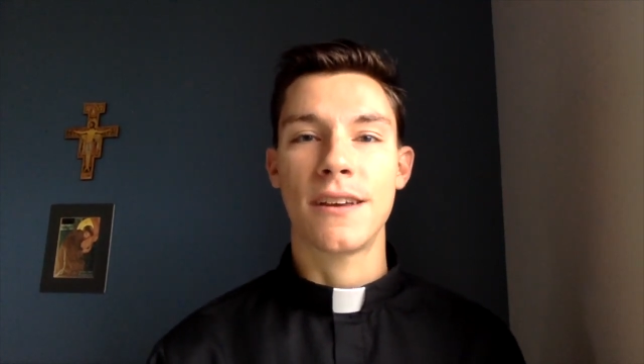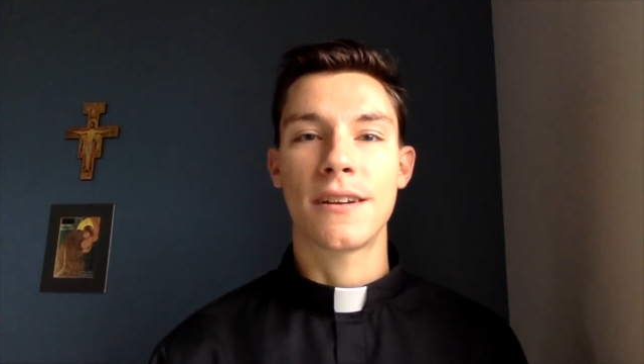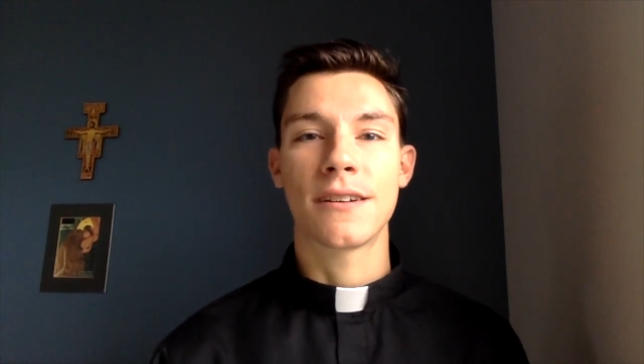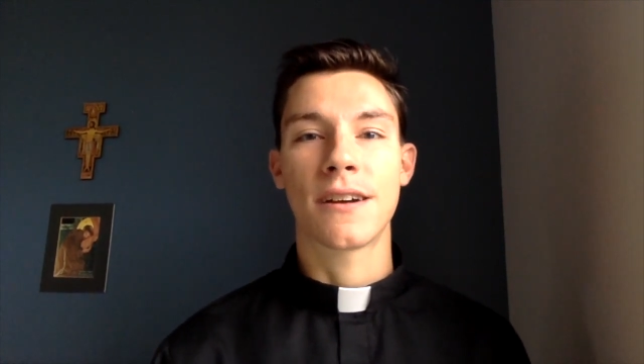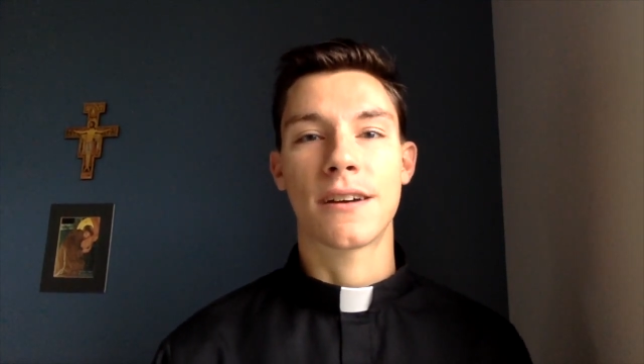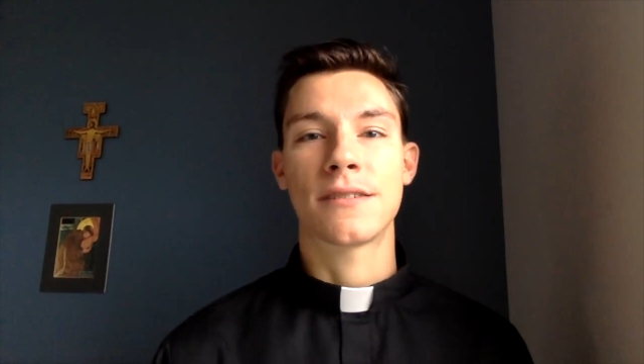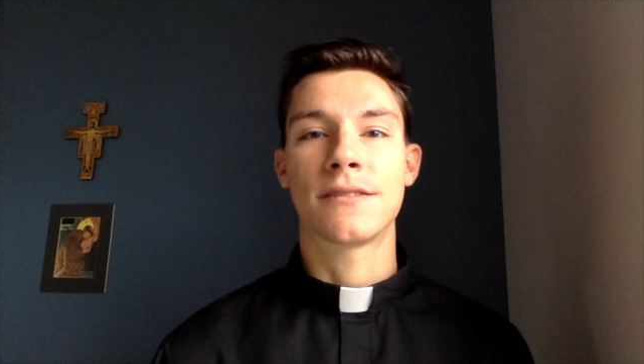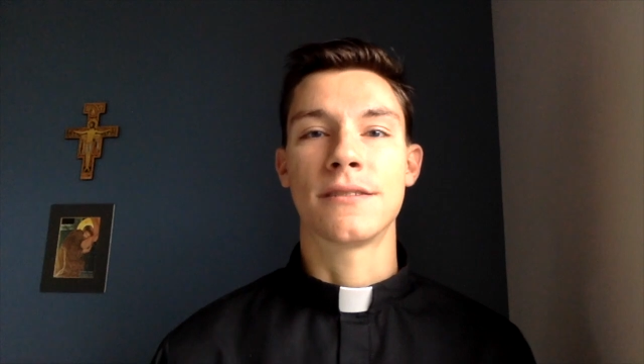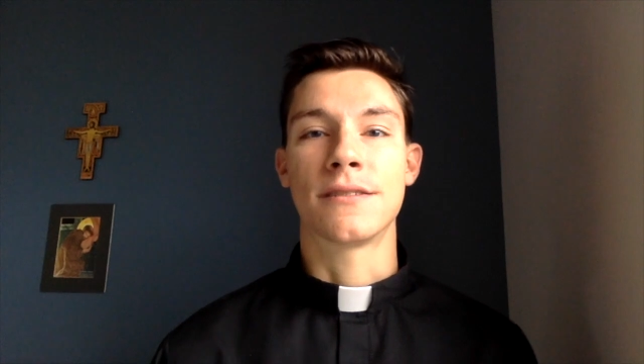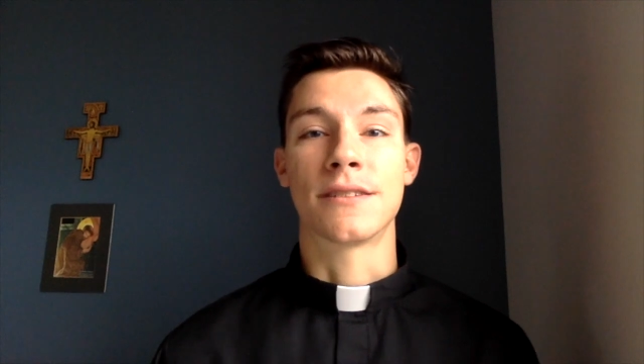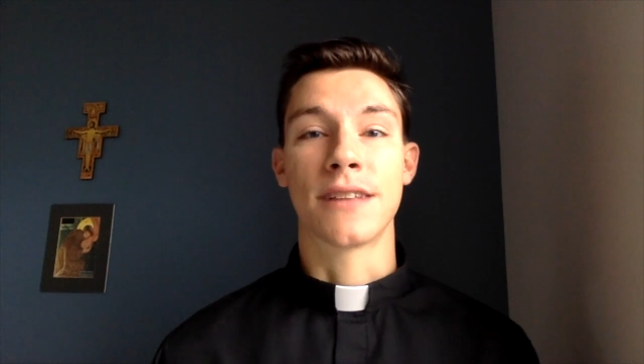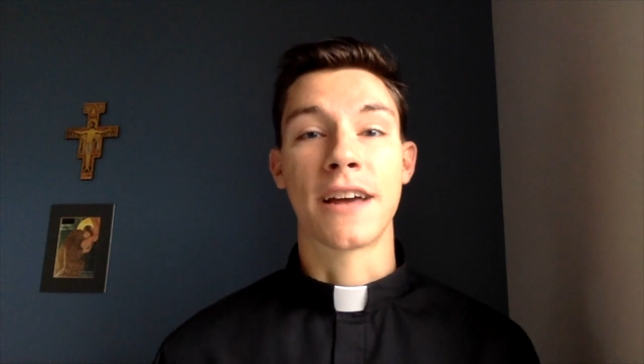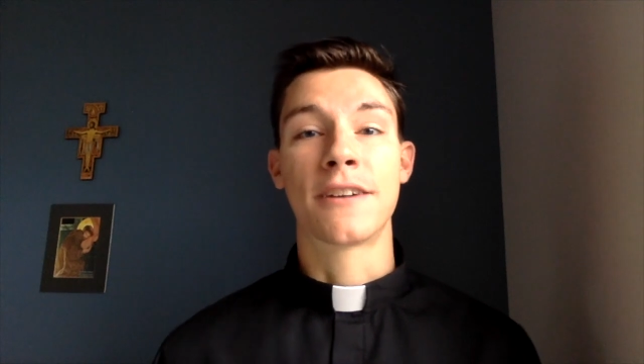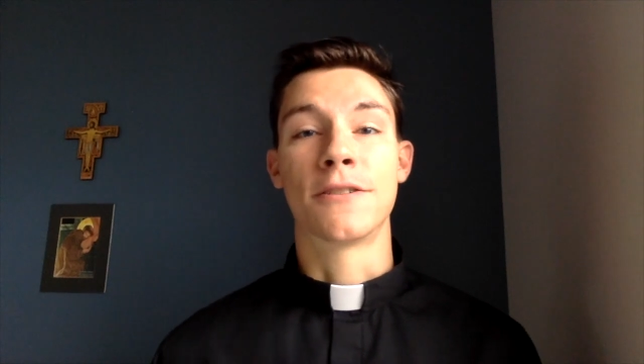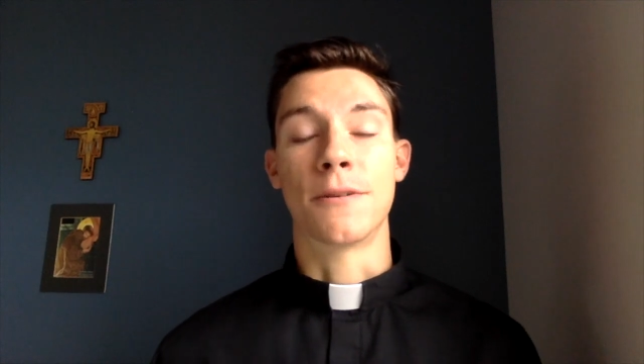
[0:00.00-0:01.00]
Augustine's
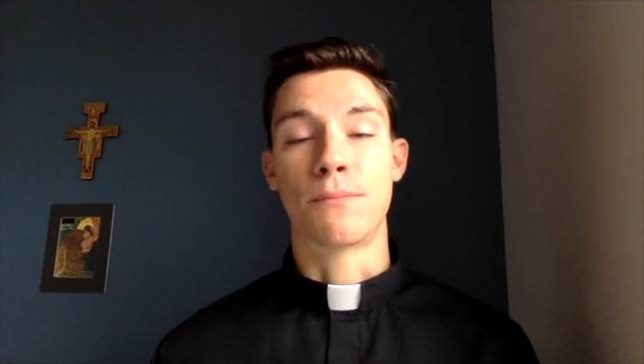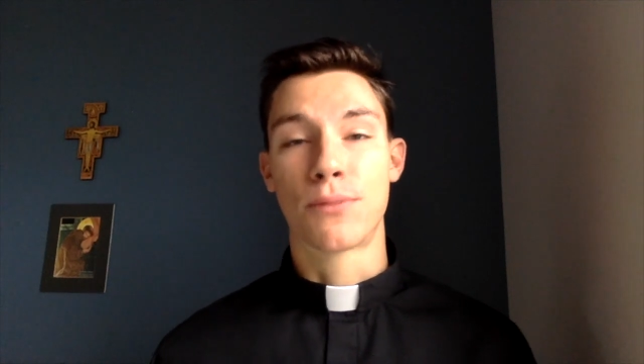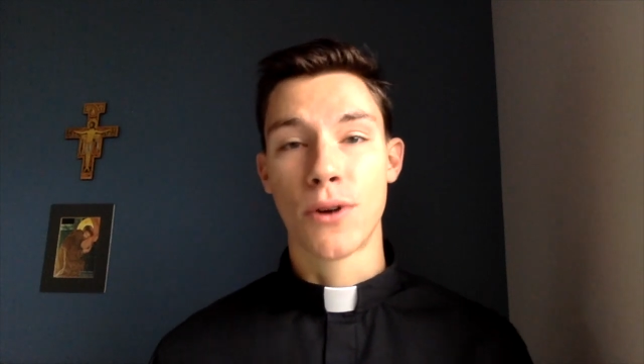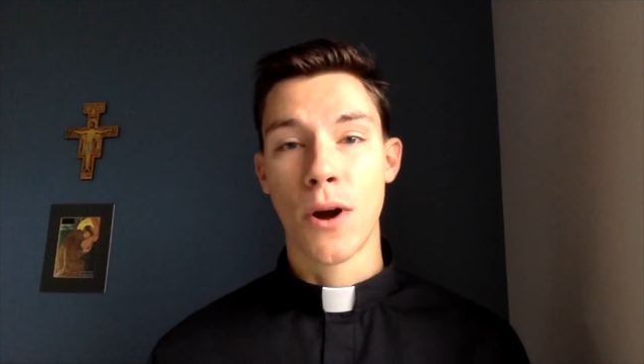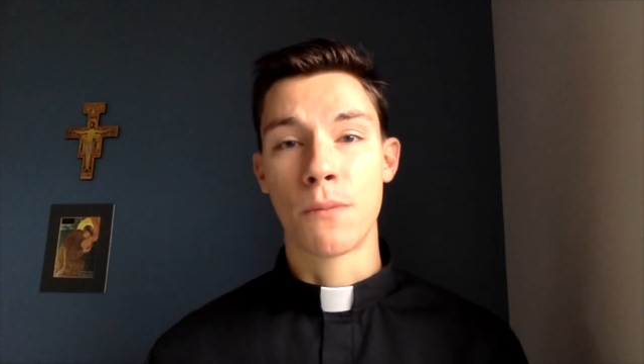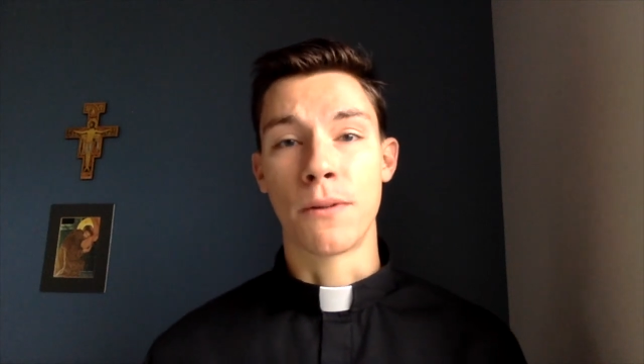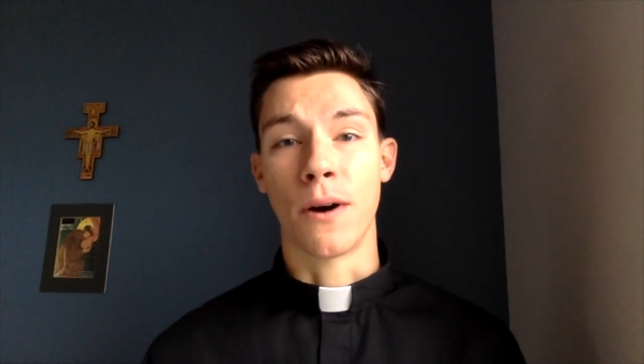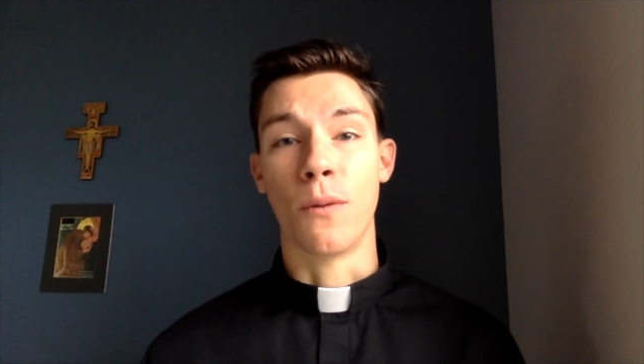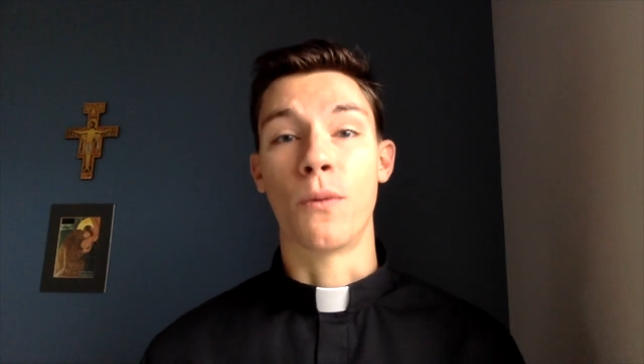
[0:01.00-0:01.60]
letter to Proba,